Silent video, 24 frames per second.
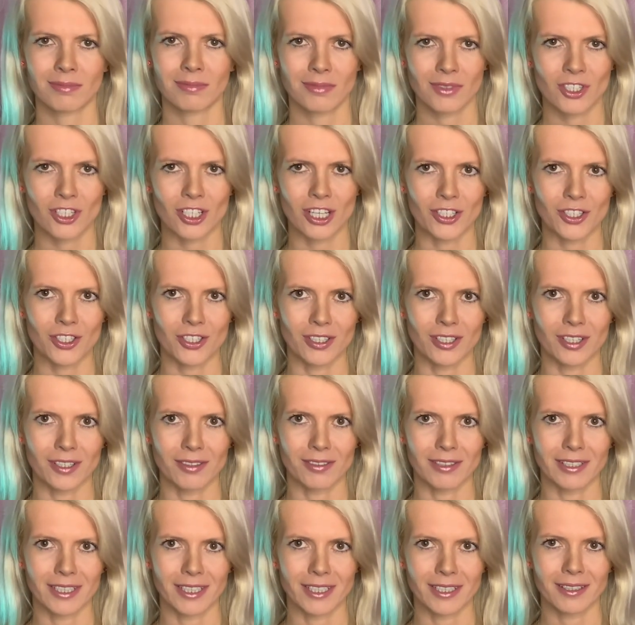Such an
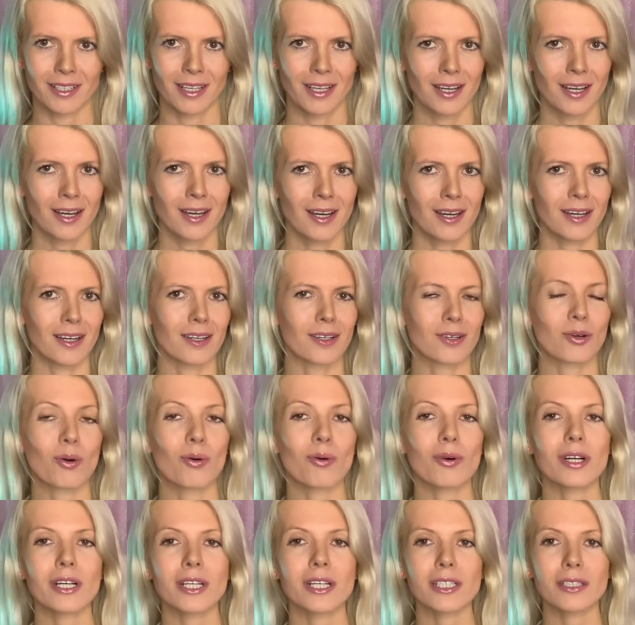irony.
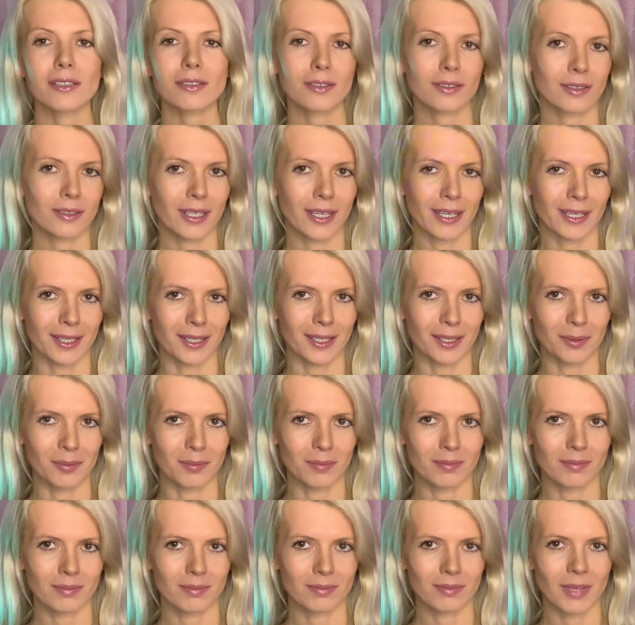According to him,
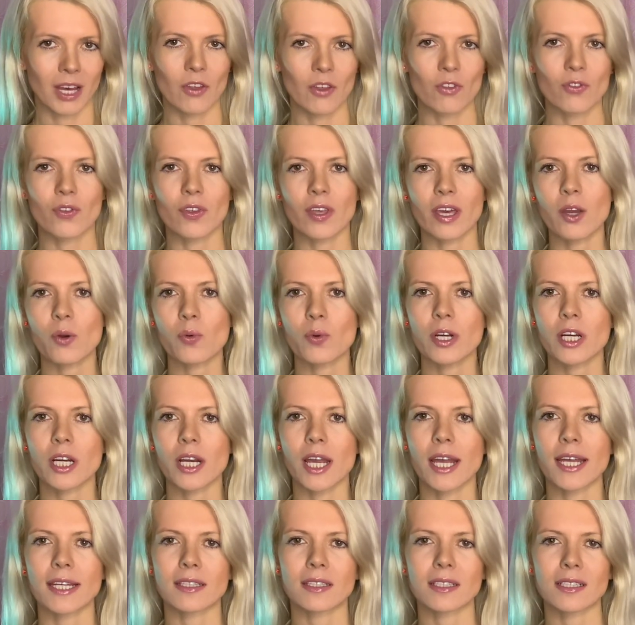there were
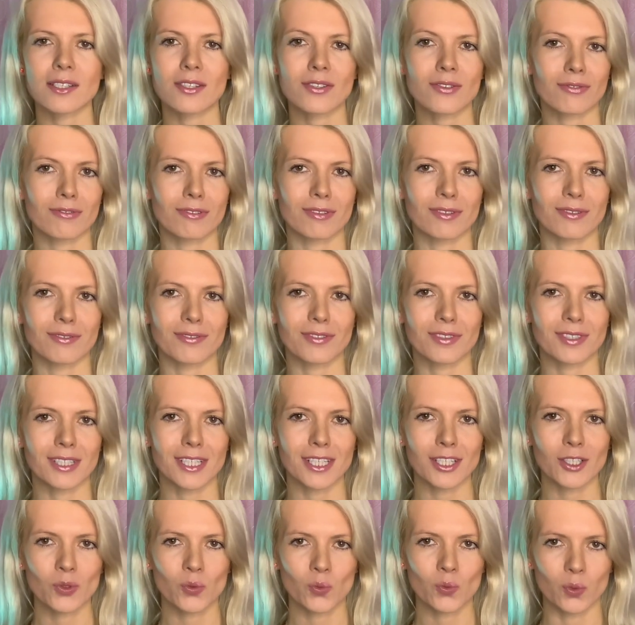at least
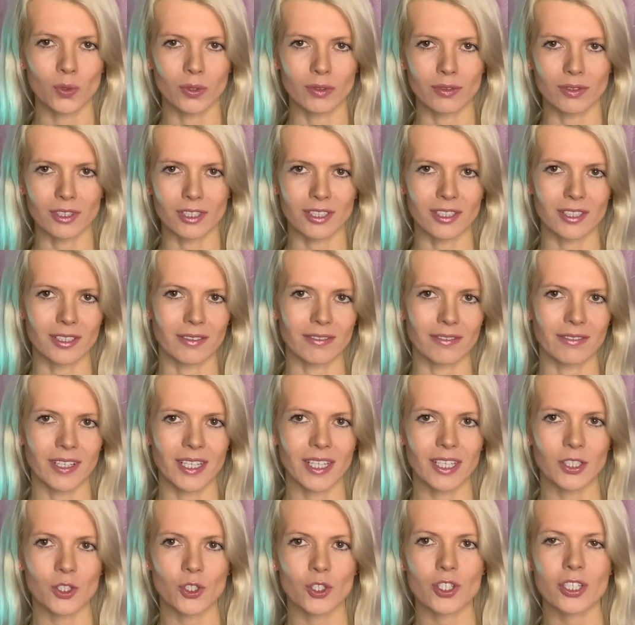15 wounded
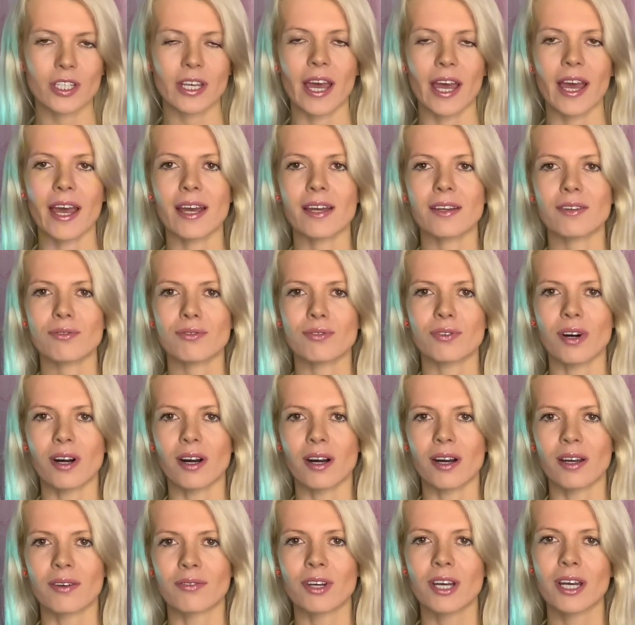invaders and
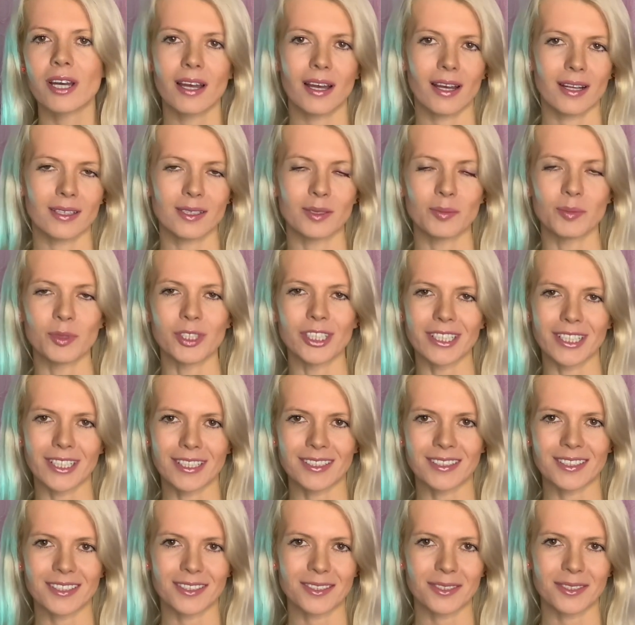5
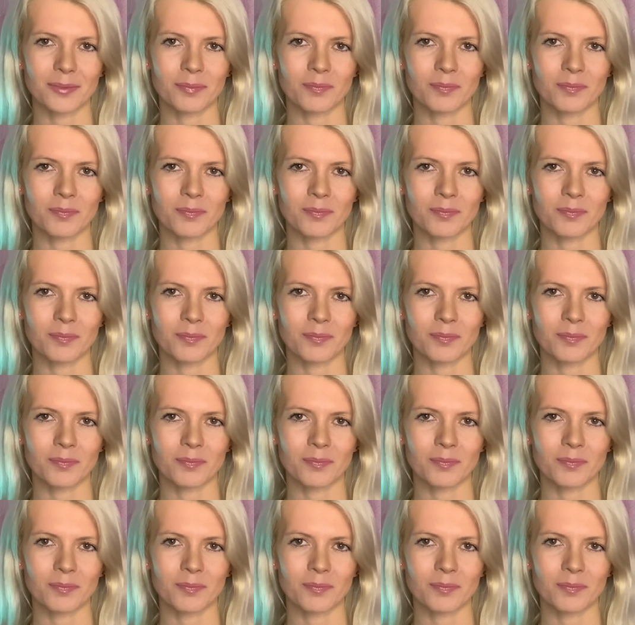eliminated.